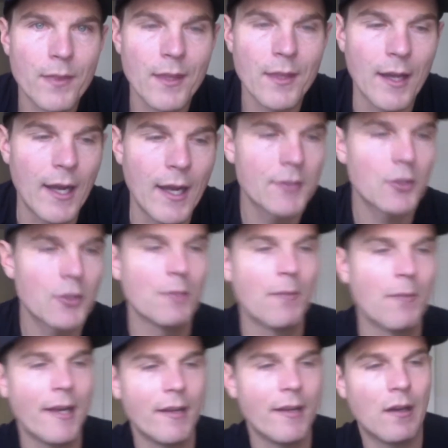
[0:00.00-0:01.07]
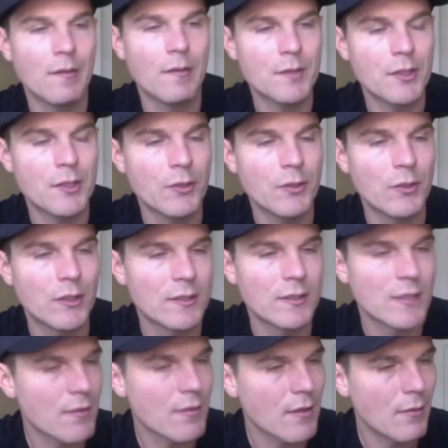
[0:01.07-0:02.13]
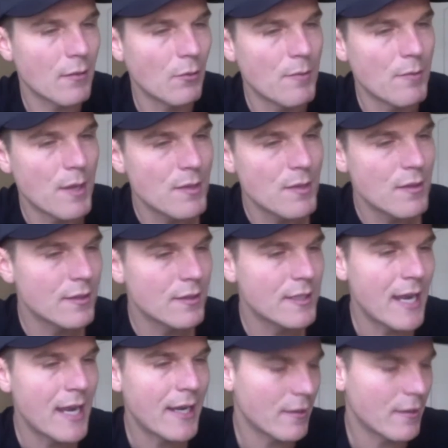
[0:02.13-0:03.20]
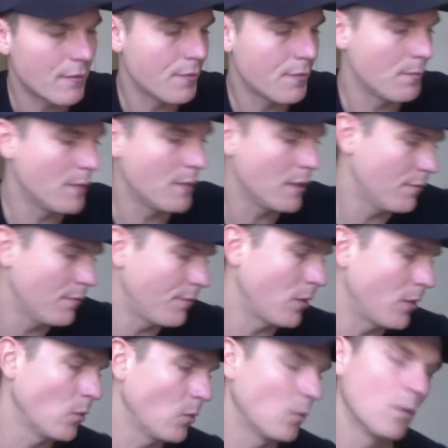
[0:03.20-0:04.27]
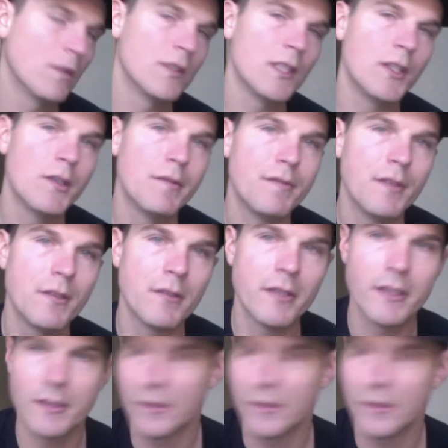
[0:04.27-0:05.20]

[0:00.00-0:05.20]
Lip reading: I turned mine off too because I thought, well, maybe the data from the phone was interfering,